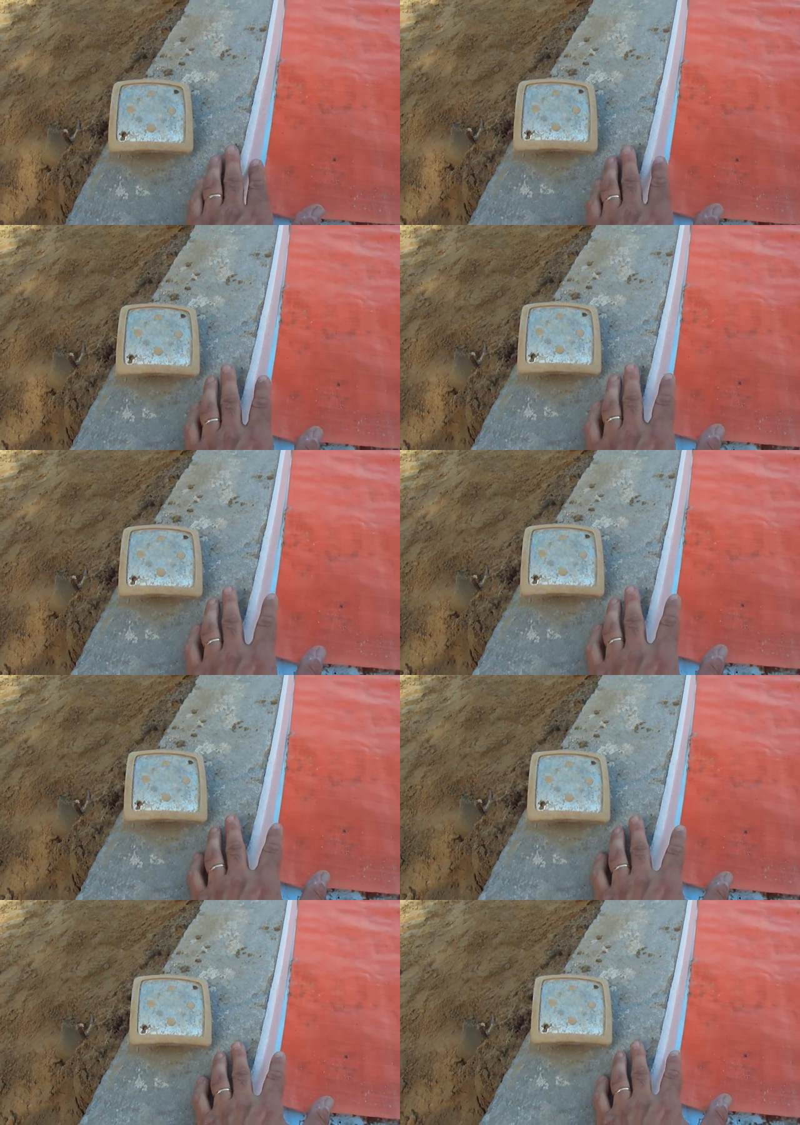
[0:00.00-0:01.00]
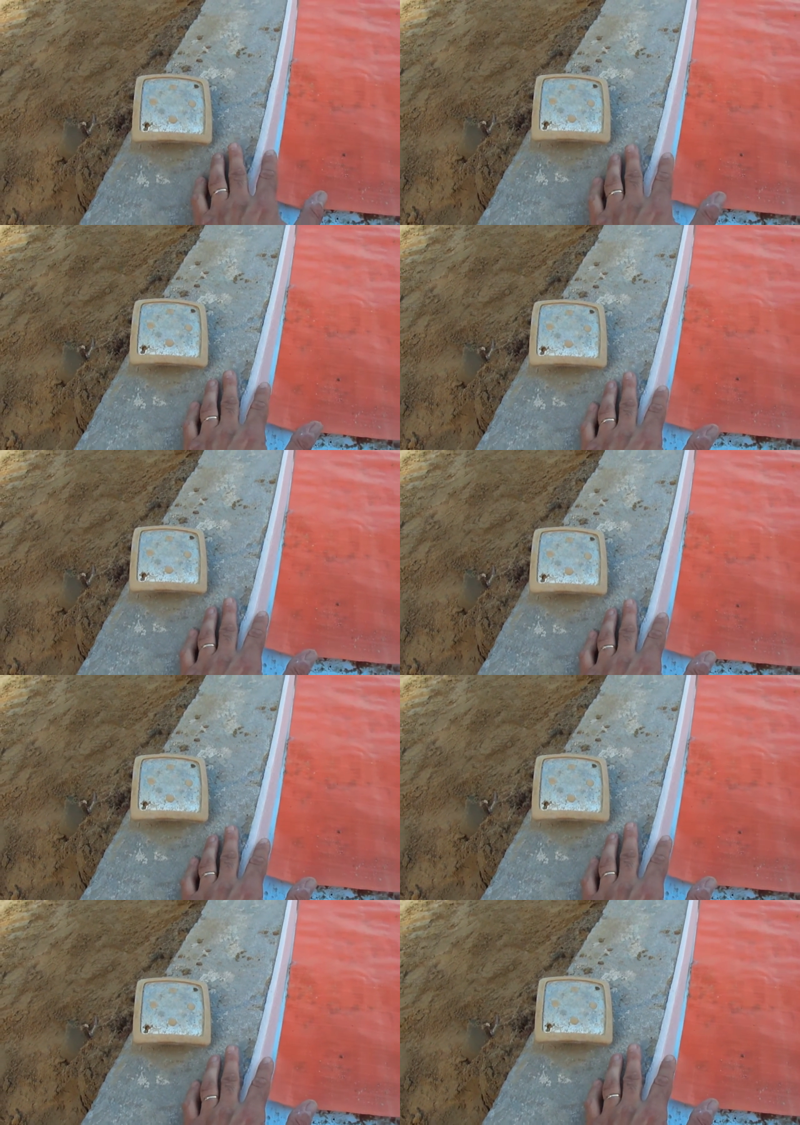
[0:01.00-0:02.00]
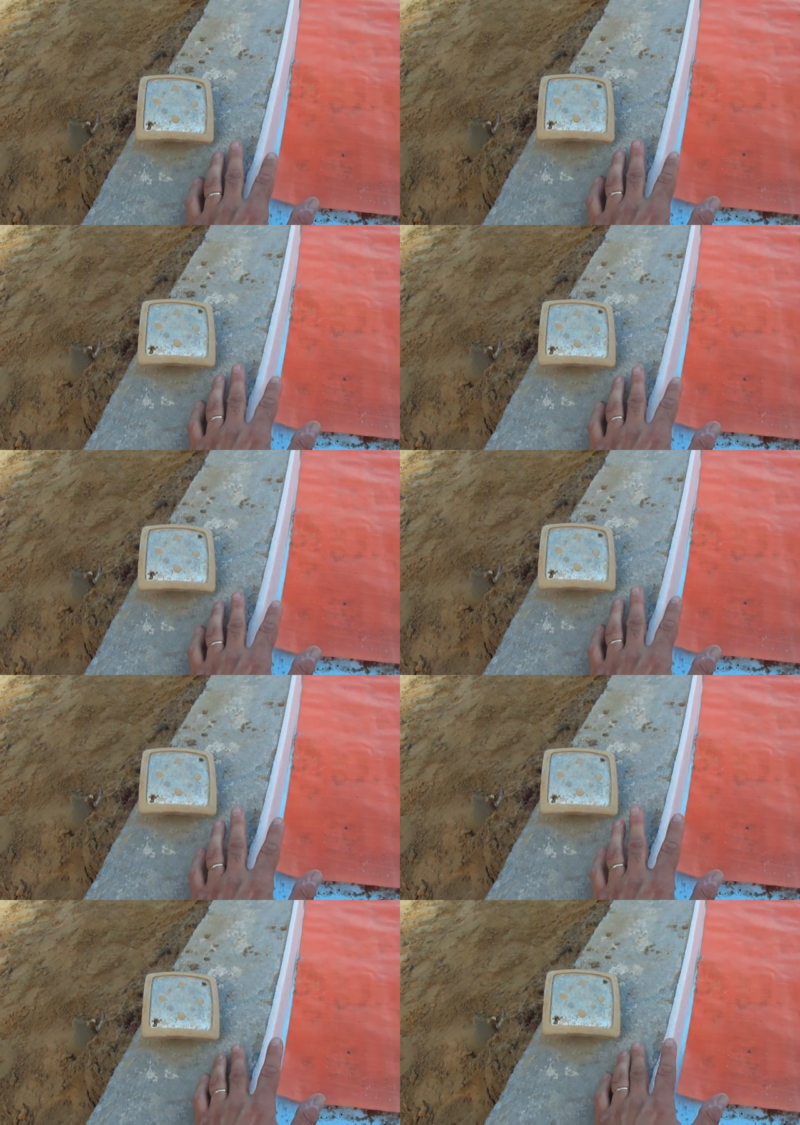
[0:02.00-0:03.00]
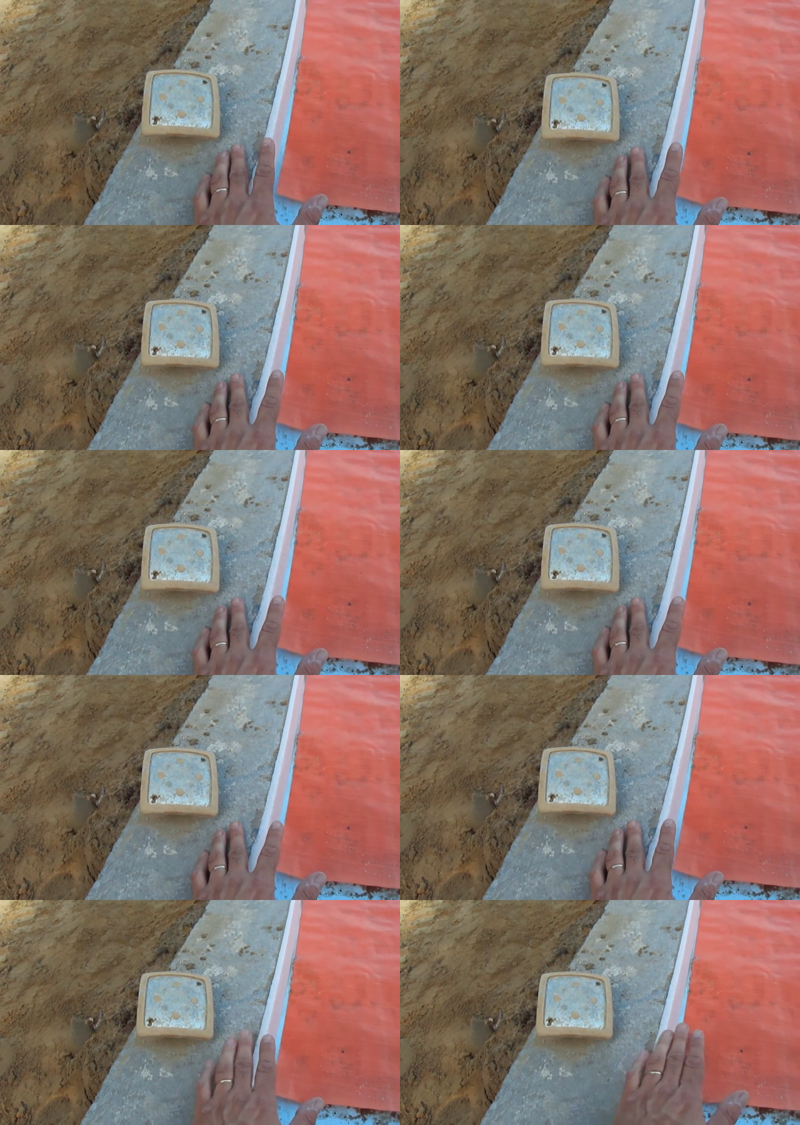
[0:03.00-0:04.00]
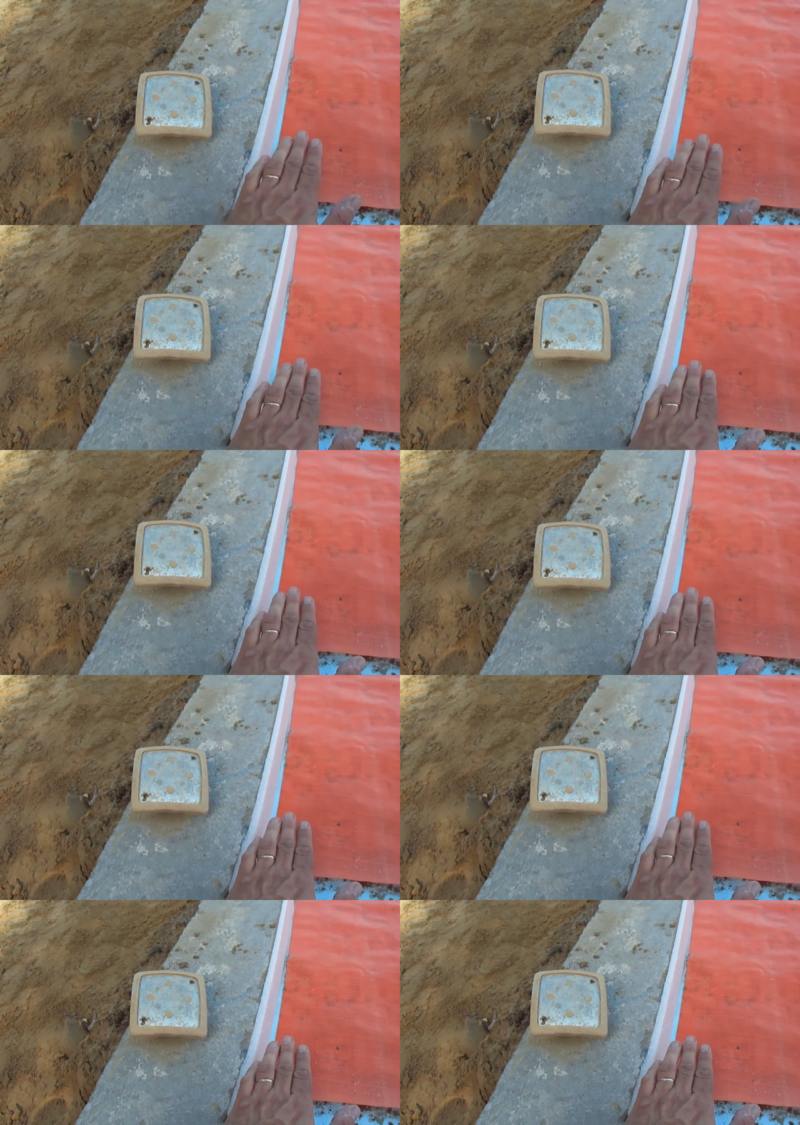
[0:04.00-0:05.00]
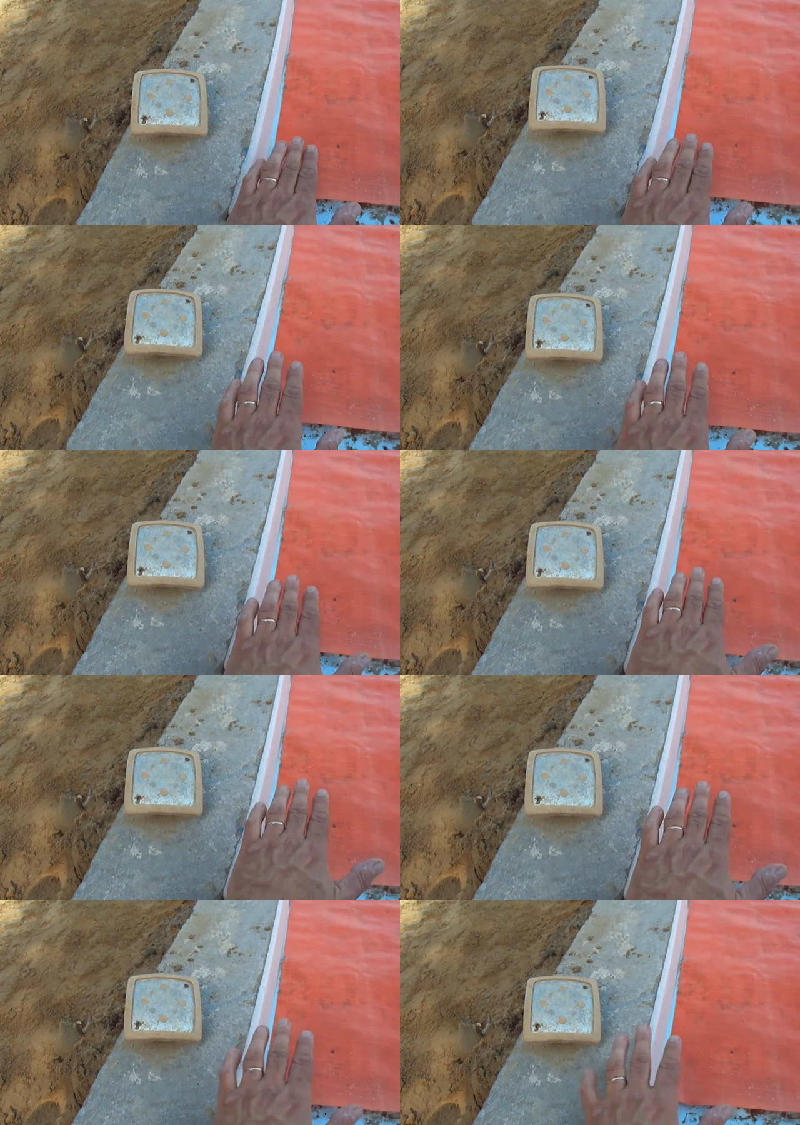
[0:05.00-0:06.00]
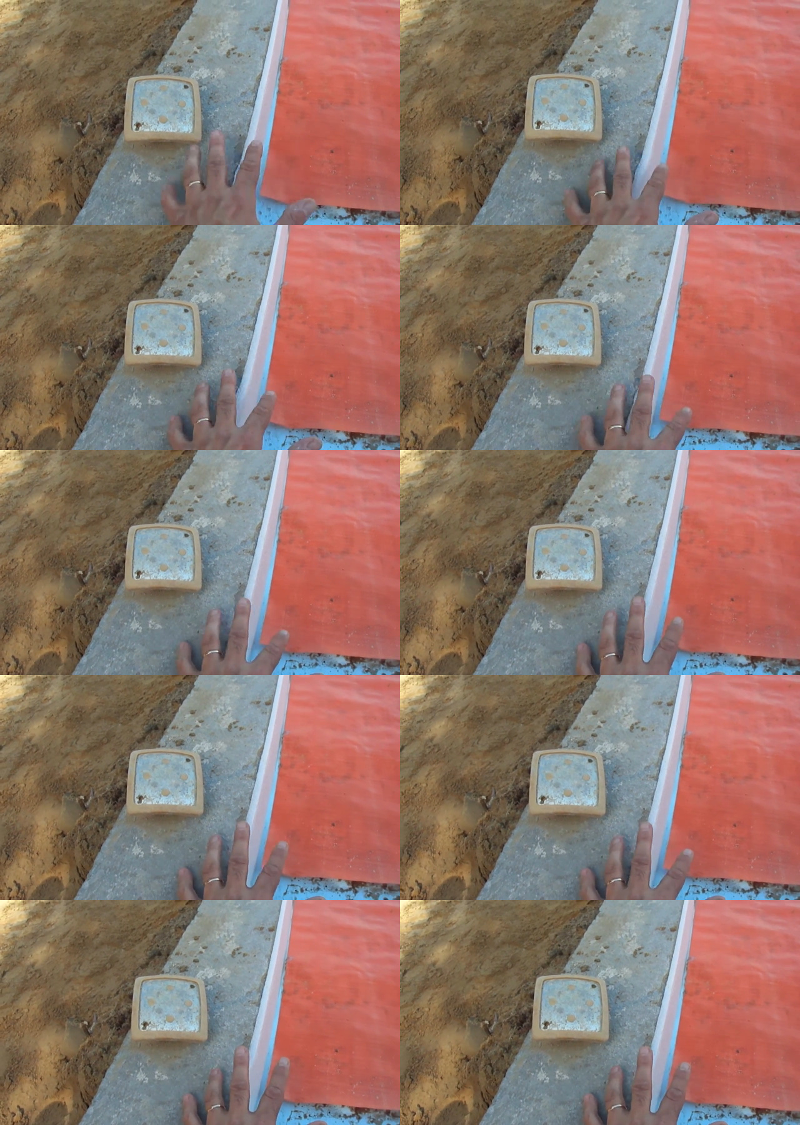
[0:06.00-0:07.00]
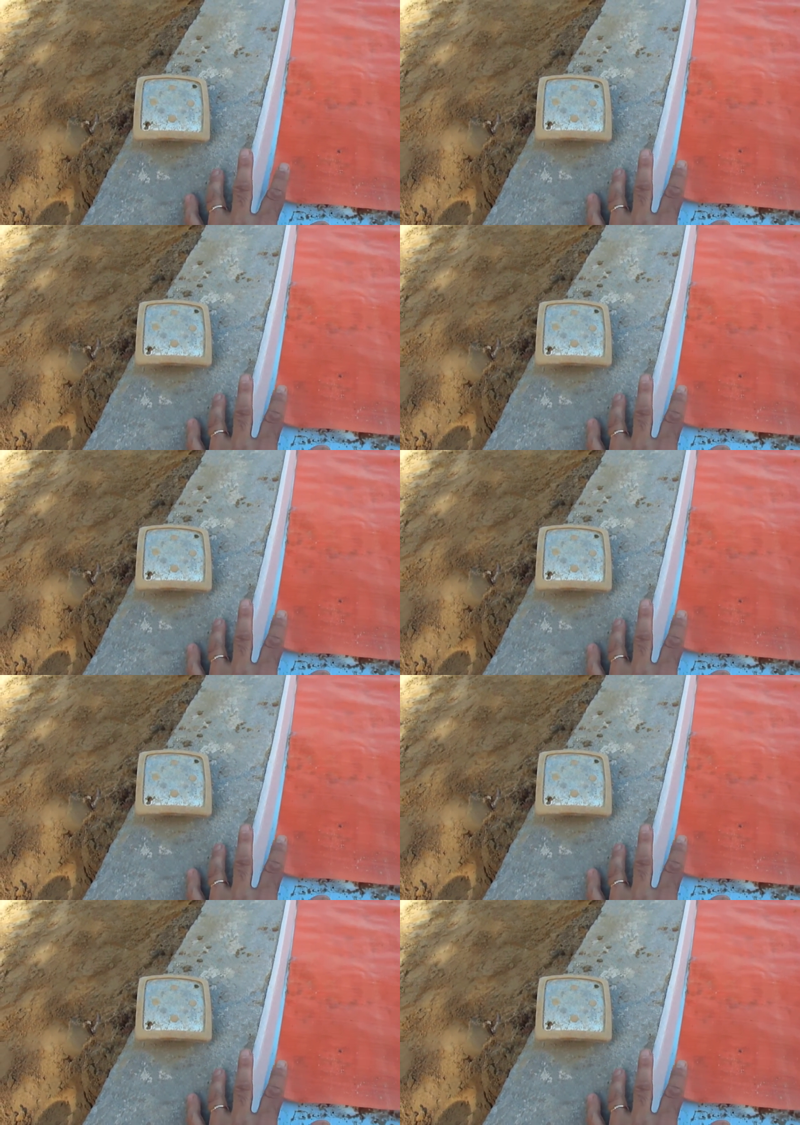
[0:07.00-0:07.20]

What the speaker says: No face is visible, so there are no lips to read.